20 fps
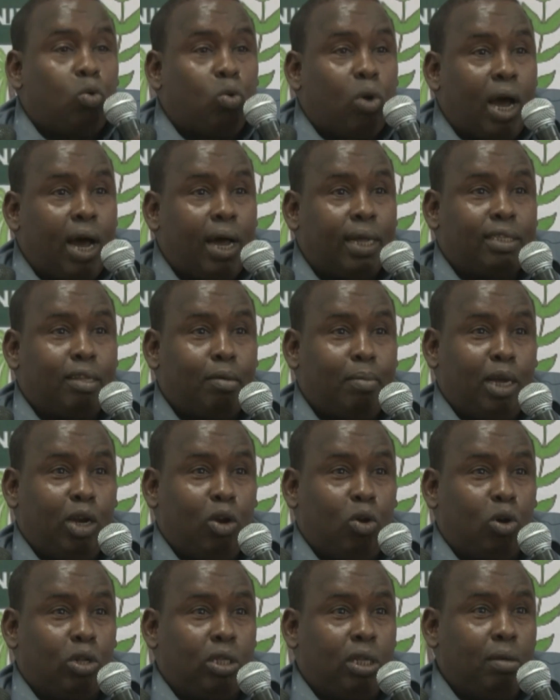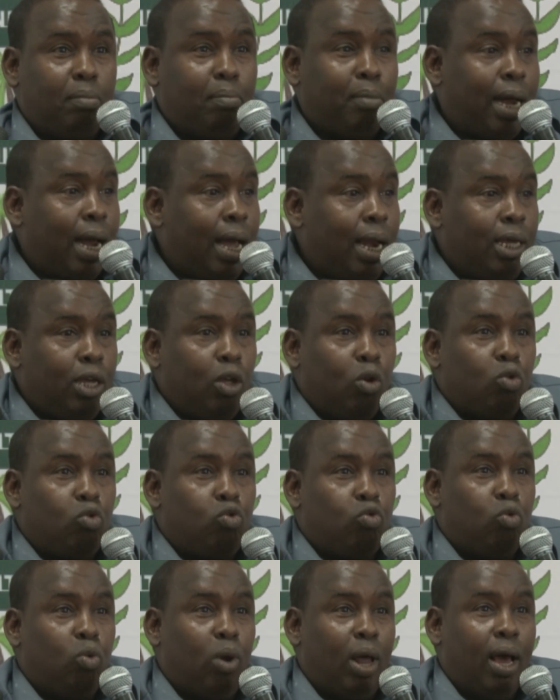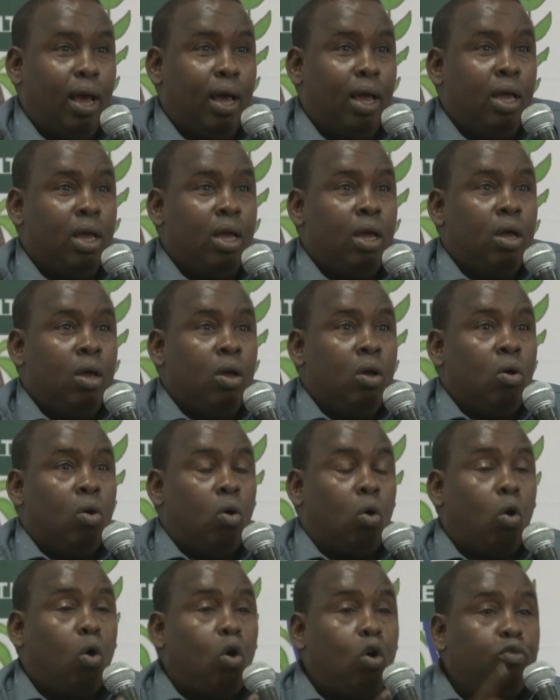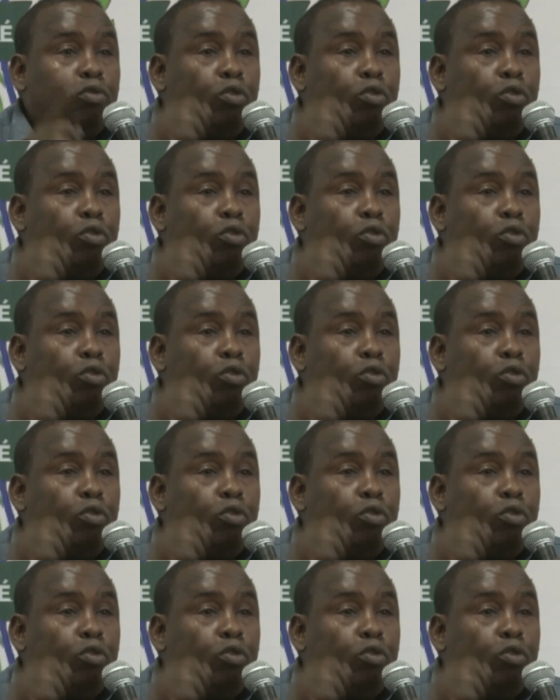as well as the three municipalities of Djibouti